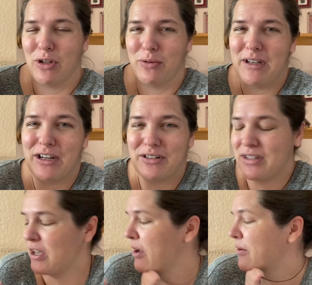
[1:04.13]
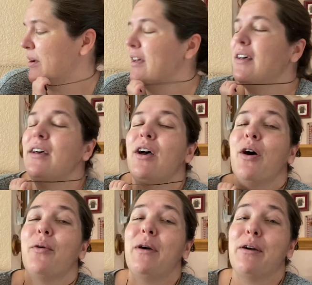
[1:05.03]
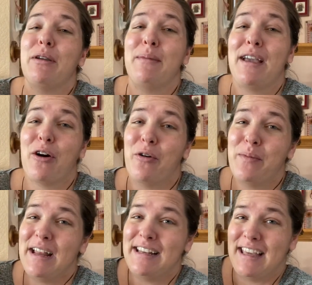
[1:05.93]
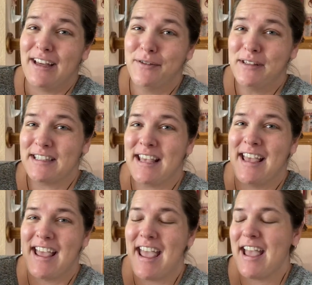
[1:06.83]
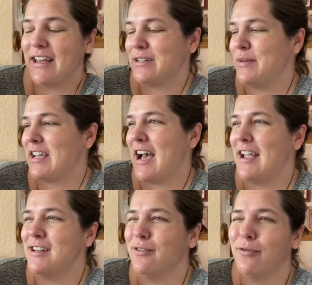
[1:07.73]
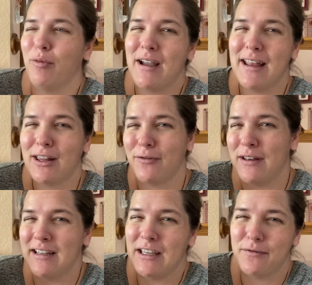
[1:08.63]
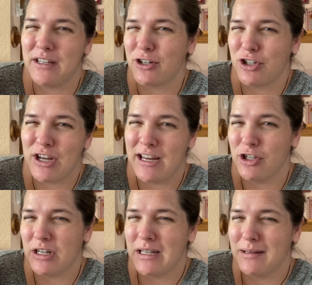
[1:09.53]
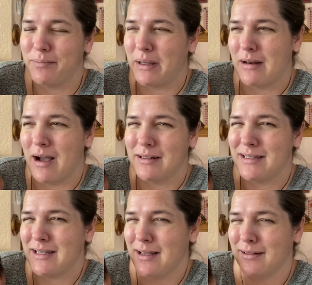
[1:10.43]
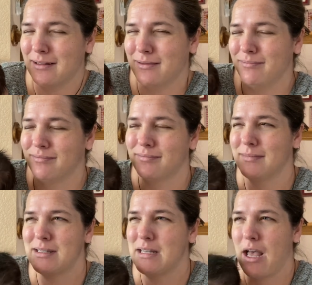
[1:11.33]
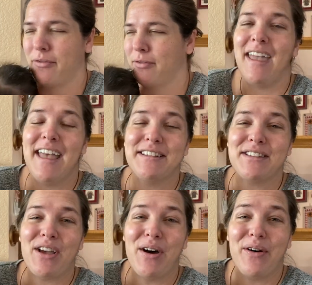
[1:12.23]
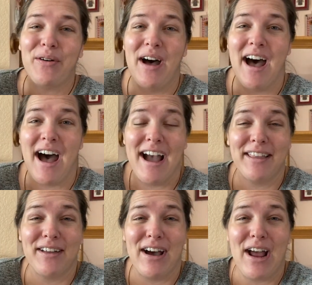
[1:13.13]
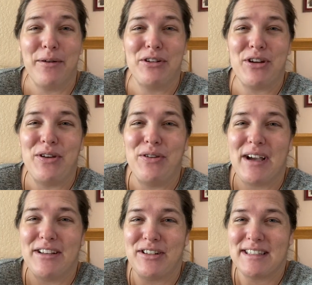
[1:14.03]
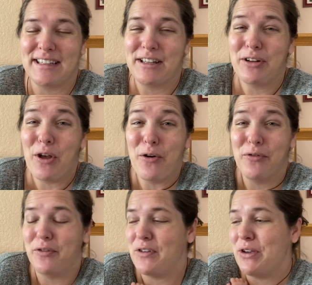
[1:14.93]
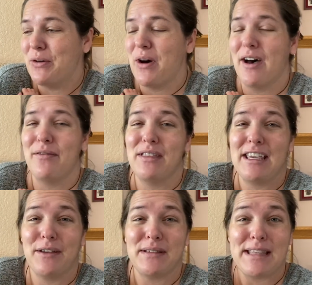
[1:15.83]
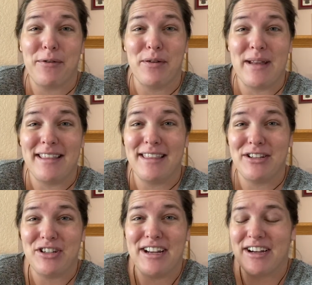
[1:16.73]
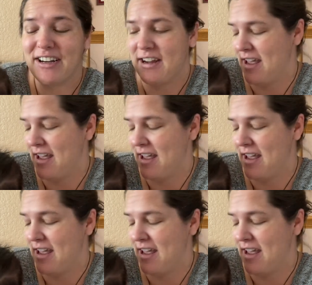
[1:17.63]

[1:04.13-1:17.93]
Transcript: three years ago where we make homemade gifts and we kind of white elephant gift exchange it, but not steal stuff. And so I thought I would show you guys just a little overview of the gifts that were made this year